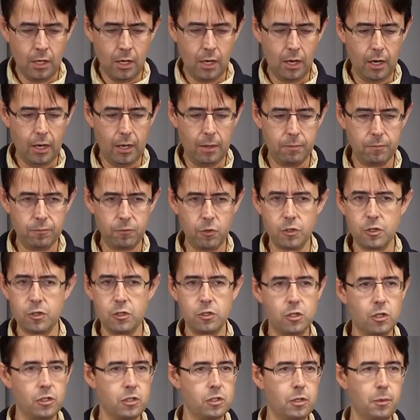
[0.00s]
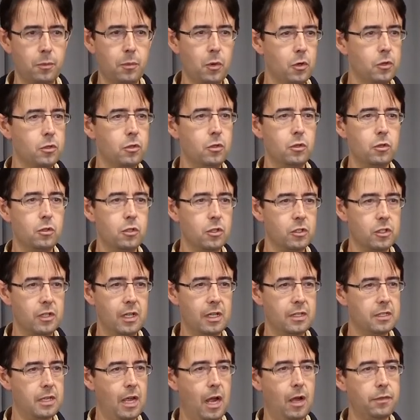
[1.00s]
um, versus just the person who just
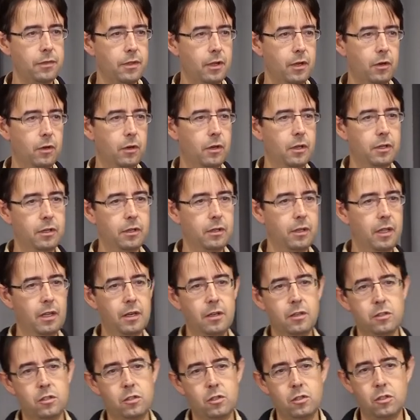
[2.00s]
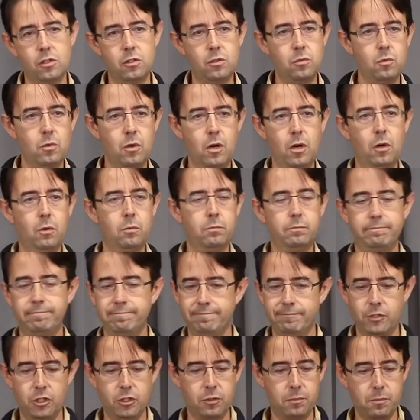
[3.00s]
gets out there and, and is just you know
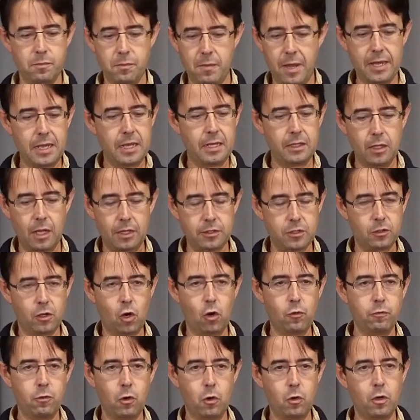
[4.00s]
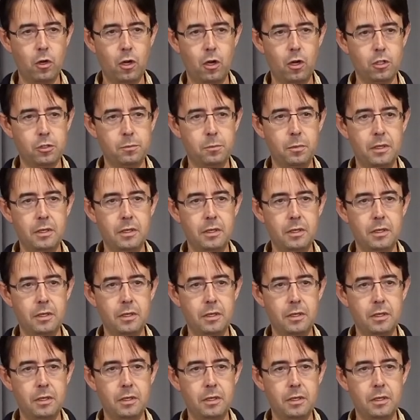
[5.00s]
just making lots of phone calls,